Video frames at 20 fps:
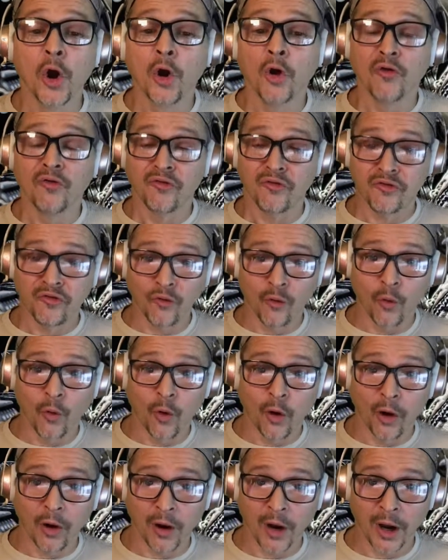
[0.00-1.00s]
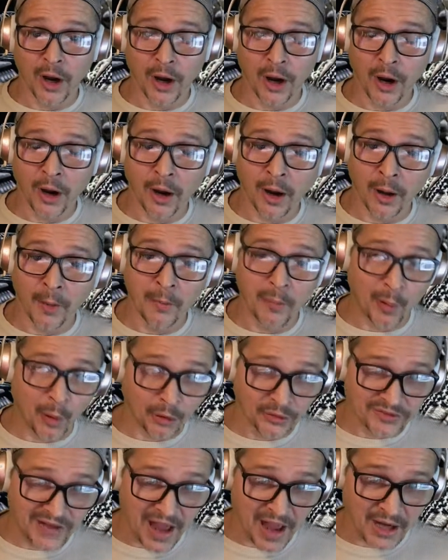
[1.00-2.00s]
for uh,
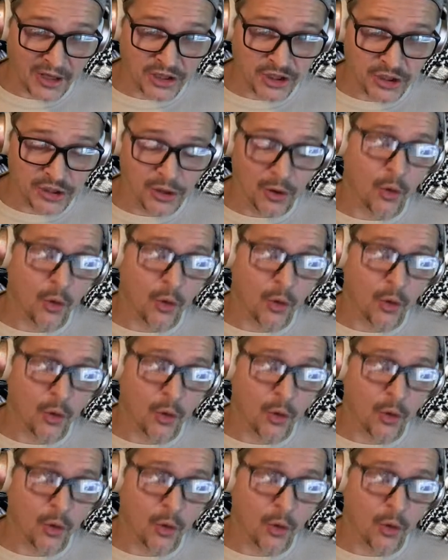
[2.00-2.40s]
bolt action,